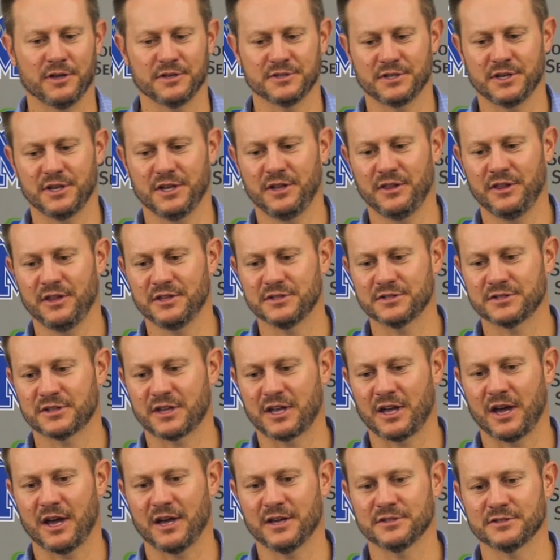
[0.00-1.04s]
Is any of these
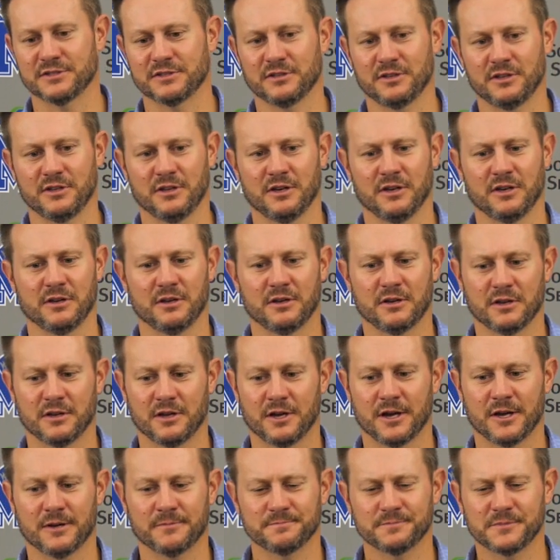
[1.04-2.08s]
guys, and
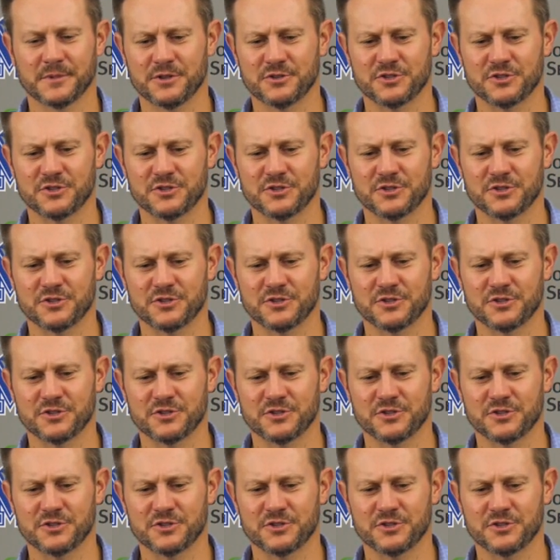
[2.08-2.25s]
um,